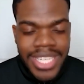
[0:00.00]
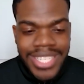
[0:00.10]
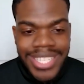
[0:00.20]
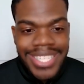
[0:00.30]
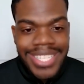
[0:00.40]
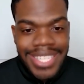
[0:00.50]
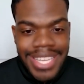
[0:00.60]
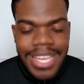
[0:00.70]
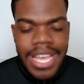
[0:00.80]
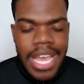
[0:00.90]
and just to
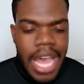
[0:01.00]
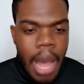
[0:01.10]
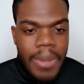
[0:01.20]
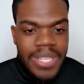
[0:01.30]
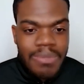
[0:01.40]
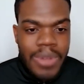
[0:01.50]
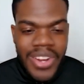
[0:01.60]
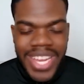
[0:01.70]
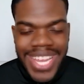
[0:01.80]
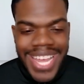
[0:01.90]
see how much
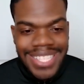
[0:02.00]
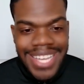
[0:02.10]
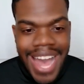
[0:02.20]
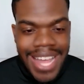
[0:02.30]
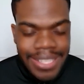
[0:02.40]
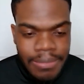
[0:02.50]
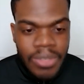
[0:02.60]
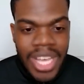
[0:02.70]
better he has gotten.